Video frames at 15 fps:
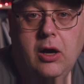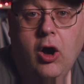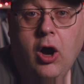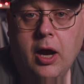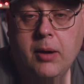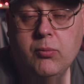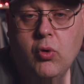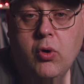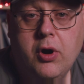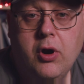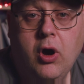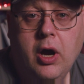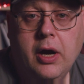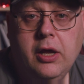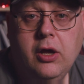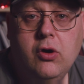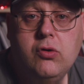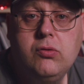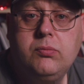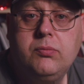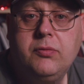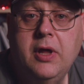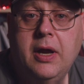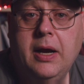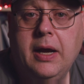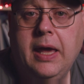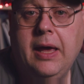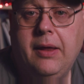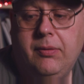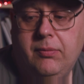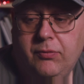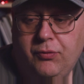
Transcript: onboard audio that I get